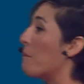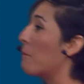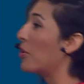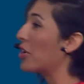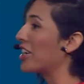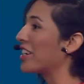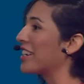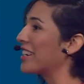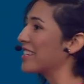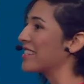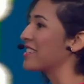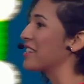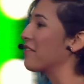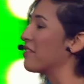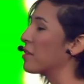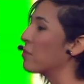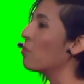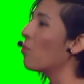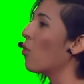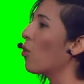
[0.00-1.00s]
But it is
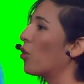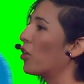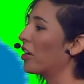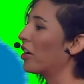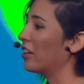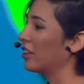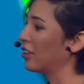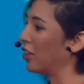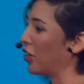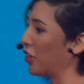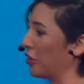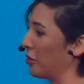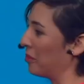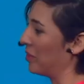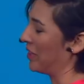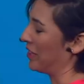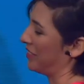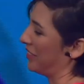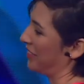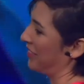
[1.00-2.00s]
even more
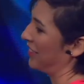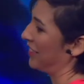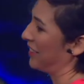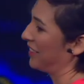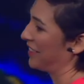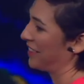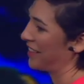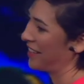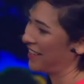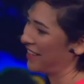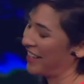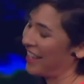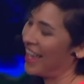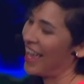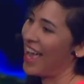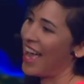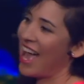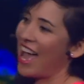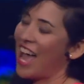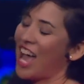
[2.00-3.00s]
alarming.
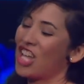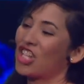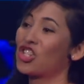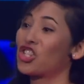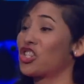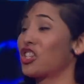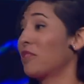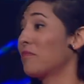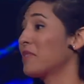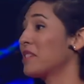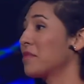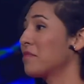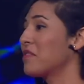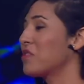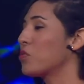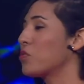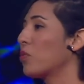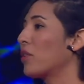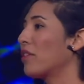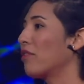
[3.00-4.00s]

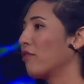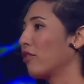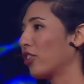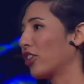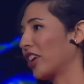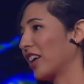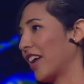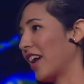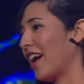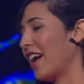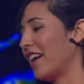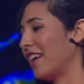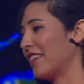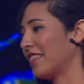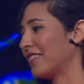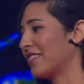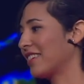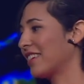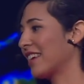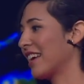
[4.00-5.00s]
Sometimes we
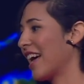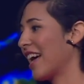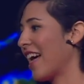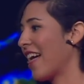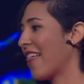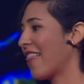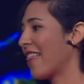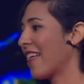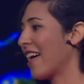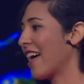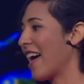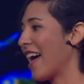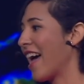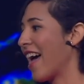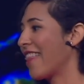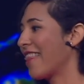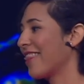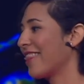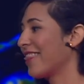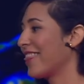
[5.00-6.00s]
forget
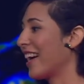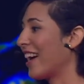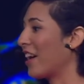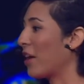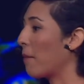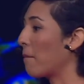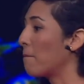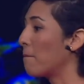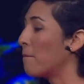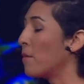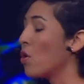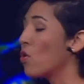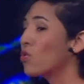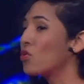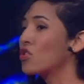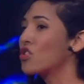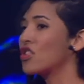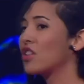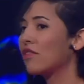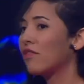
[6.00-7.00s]
that
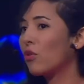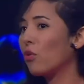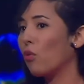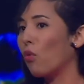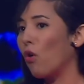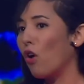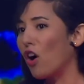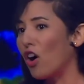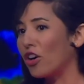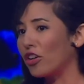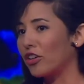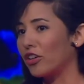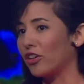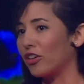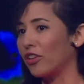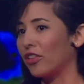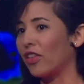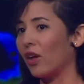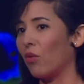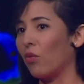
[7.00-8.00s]
most of the
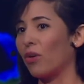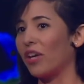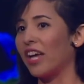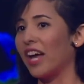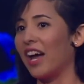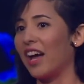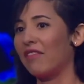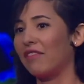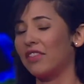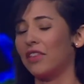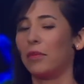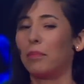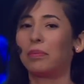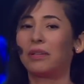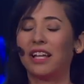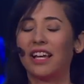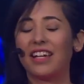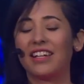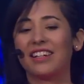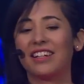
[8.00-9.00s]
water that we have in the
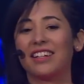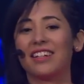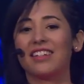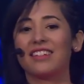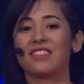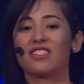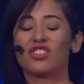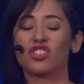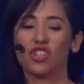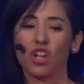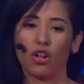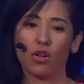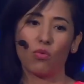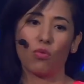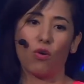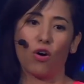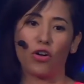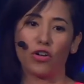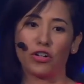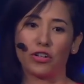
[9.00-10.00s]
planet is
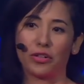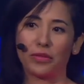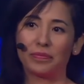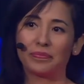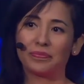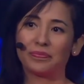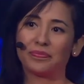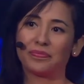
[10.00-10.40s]
salt water.